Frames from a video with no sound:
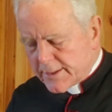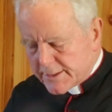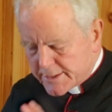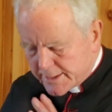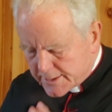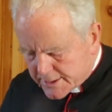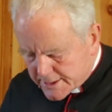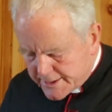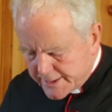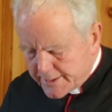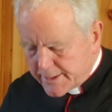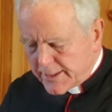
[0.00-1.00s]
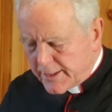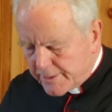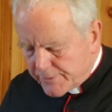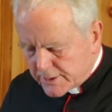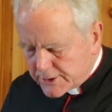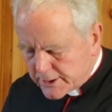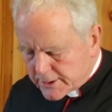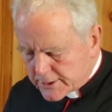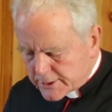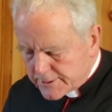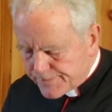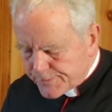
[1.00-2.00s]
and they take the state, they leave the
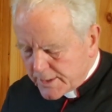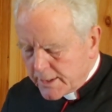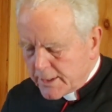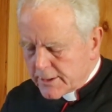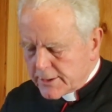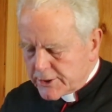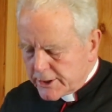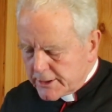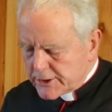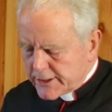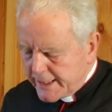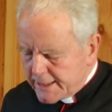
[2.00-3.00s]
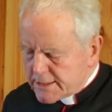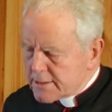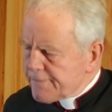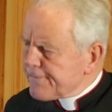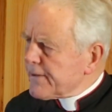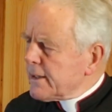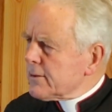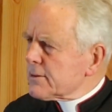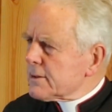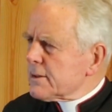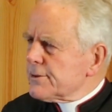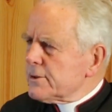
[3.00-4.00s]
church. The church has to
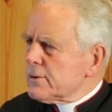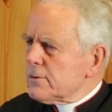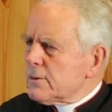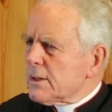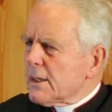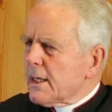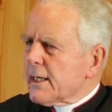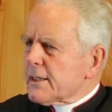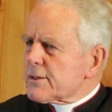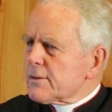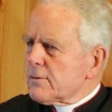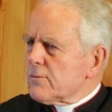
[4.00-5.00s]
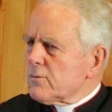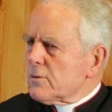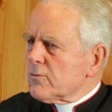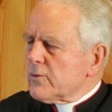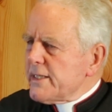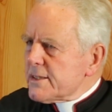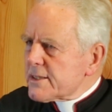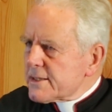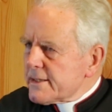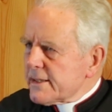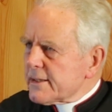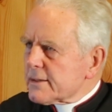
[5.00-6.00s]
has to
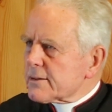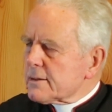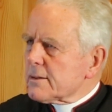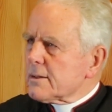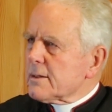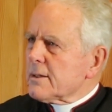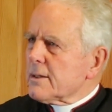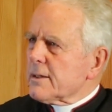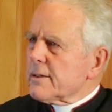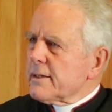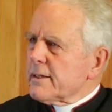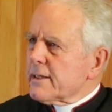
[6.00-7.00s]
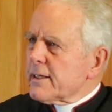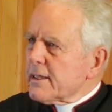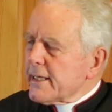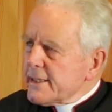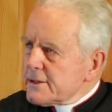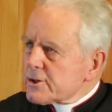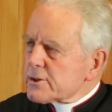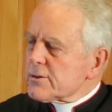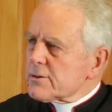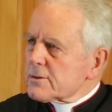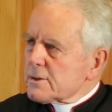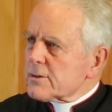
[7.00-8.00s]
restate the
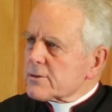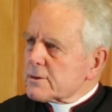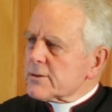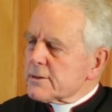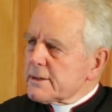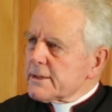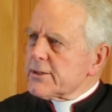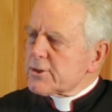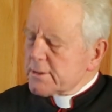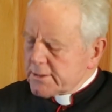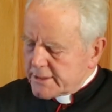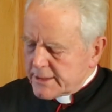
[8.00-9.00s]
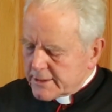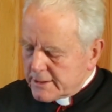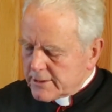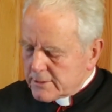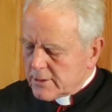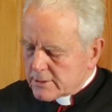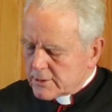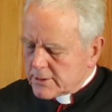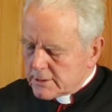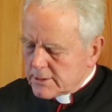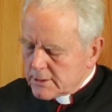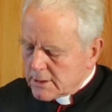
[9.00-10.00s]
ancient doctrine, the ancient Catholic
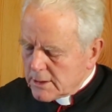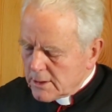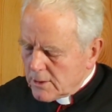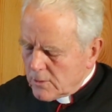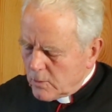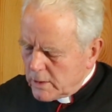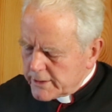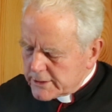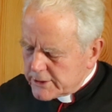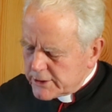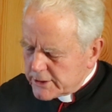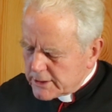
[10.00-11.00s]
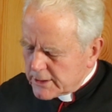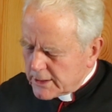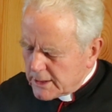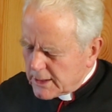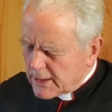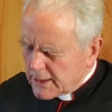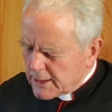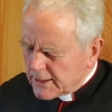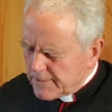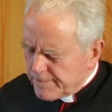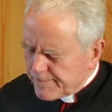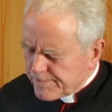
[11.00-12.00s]
doctrine, which
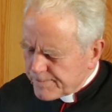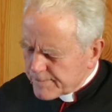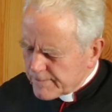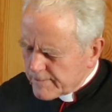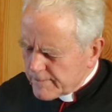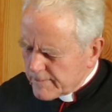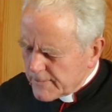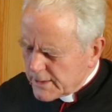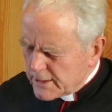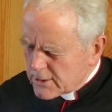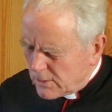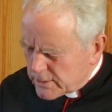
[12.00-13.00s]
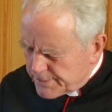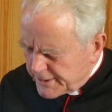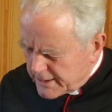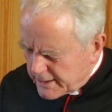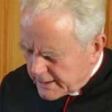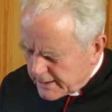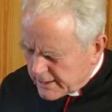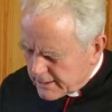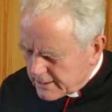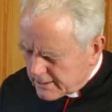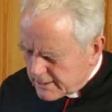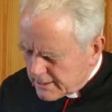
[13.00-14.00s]
has always been
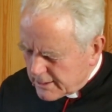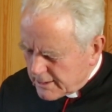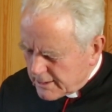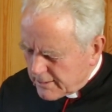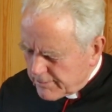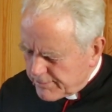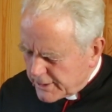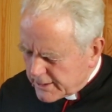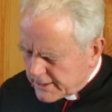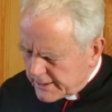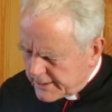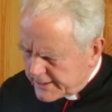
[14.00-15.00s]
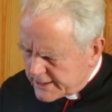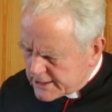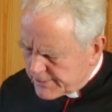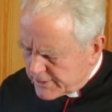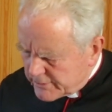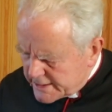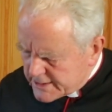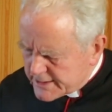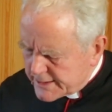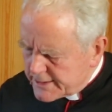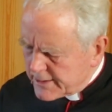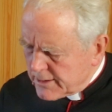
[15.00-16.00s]
there, but it needs to be
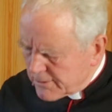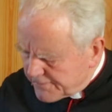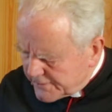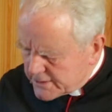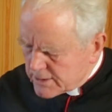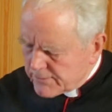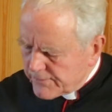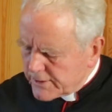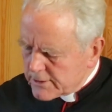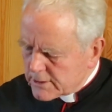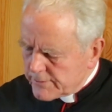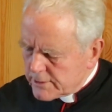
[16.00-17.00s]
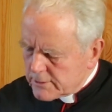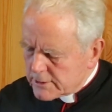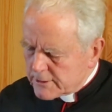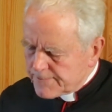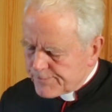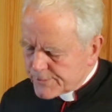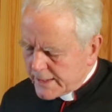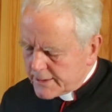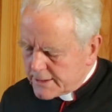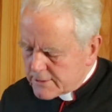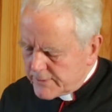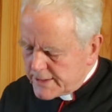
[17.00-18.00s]
restated in the face of the French Revolution.
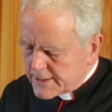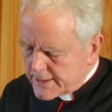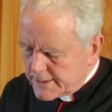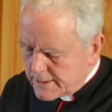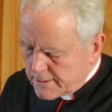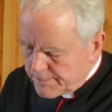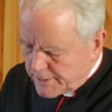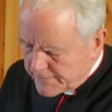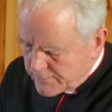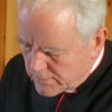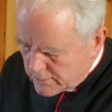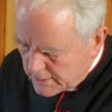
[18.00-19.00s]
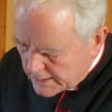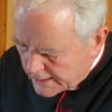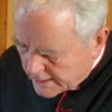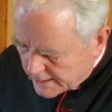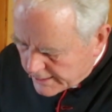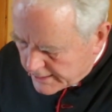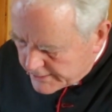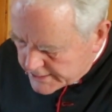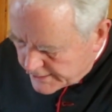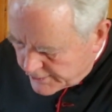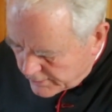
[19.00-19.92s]
And it's restated above all. There is a